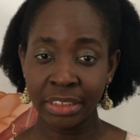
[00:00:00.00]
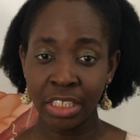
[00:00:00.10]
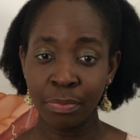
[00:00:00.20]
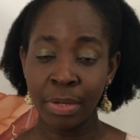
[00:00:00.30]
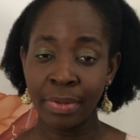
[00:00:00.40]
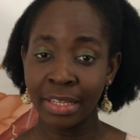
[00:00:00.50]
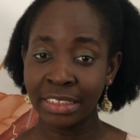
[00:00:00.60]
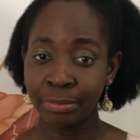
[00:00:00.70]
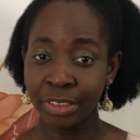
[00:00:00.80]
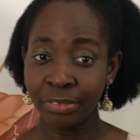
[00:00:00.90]
reaction you
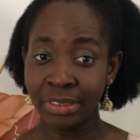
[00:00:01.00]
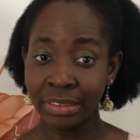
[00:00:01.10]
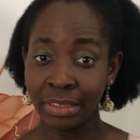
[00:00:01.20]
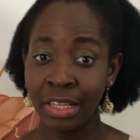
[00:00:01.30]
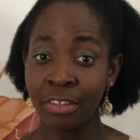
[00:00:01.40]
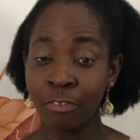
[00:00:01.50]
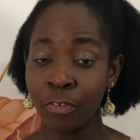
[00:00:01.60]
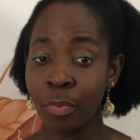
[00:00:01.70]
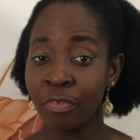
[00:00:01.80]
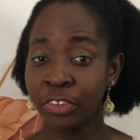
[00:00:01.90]
may be
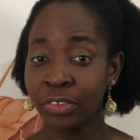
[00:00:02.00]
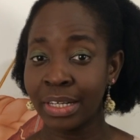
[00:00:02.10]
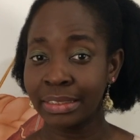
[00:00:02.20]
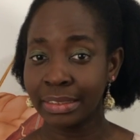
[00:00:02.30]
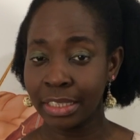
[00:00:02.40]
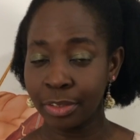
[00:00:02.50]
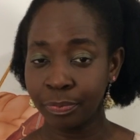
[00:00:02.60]
experiencing in the form of dry